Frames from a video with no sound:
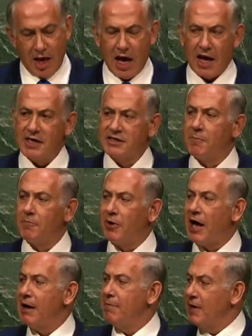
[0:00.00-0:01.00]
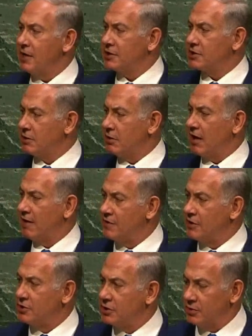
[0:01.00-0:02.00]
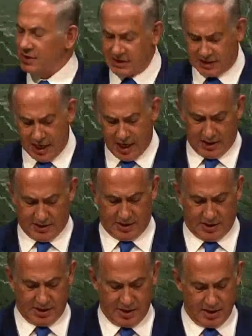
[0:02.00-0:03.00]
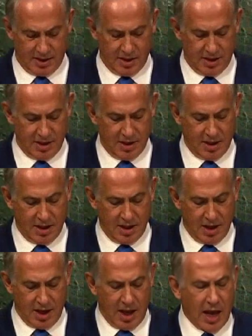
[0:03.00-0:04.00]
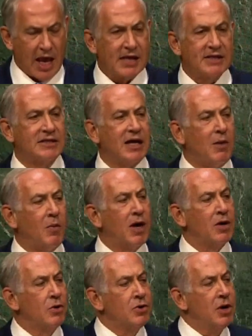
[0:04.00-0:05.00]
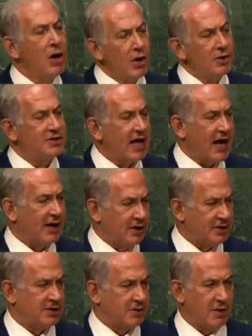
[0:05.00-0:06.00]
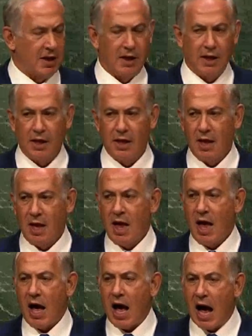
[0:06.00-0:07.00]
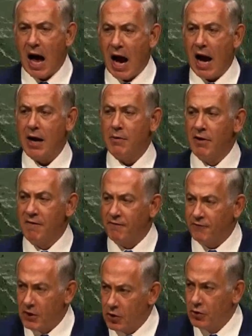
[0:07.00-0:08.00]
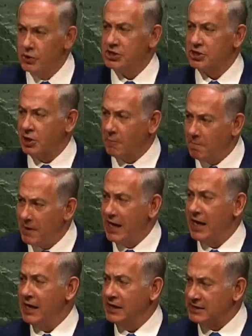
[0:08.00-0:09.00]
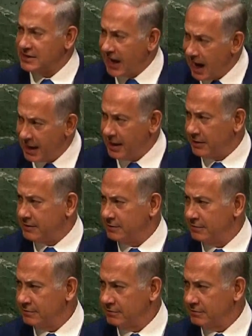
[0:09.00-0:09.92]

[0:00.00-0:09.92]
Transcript: And as the Prime Minister of the Jewish state, as someone who knows that history, I refuse to be silent.